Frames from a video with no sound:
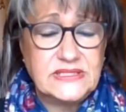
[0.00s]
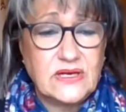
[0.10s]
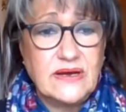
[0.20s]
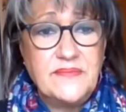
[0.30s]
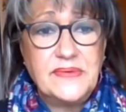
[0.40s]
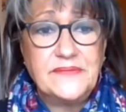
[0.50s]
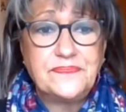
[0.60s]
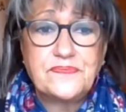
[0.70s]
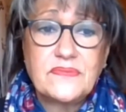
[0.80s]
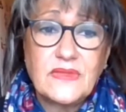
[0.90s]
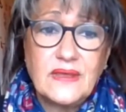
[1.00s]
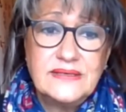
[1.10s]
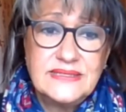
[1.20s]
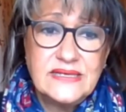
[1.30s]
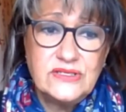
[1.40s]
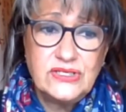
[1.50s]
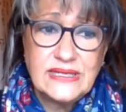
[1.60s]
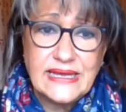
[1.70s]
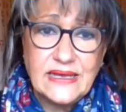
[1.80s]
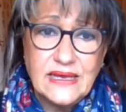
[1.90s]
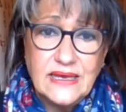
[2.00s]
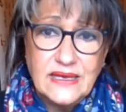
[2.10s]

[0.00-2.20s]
time, but essentially,